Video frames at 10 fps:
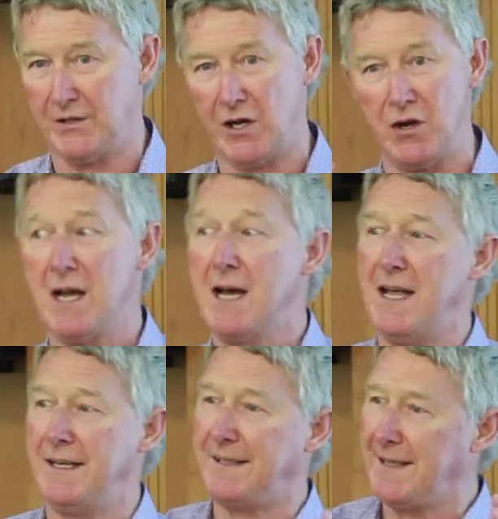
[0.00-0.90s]
So
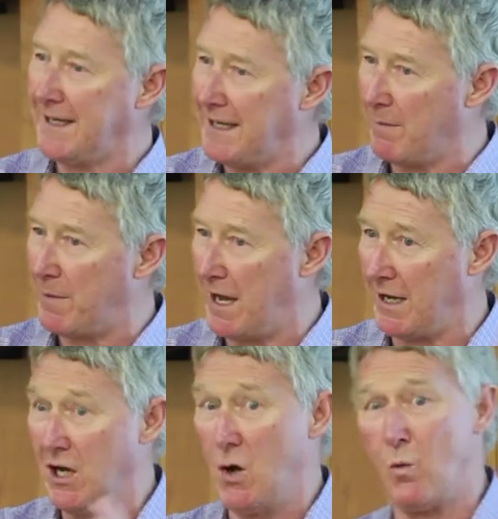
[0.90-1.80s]
it's thinking
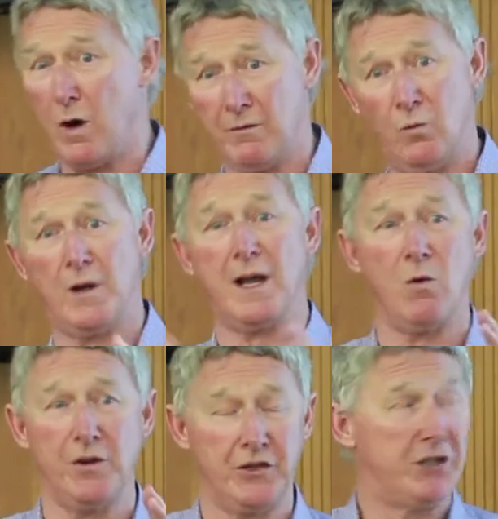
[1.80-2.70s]
about what, what I
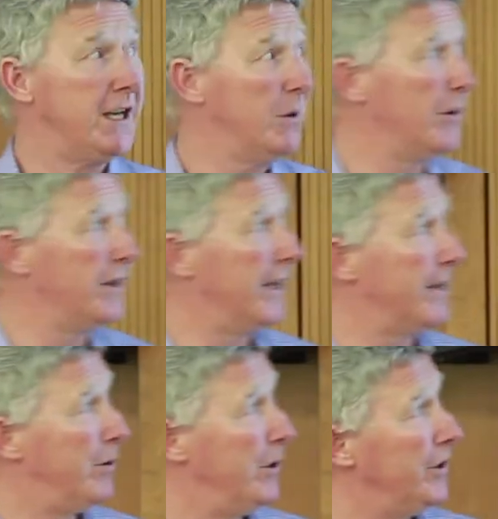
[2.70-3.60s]
want to share with
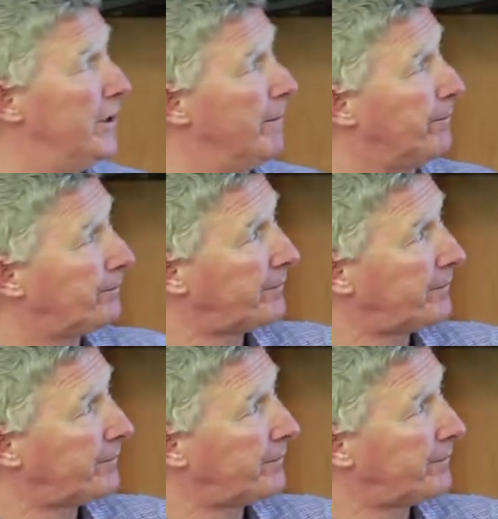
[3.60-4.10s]
another person.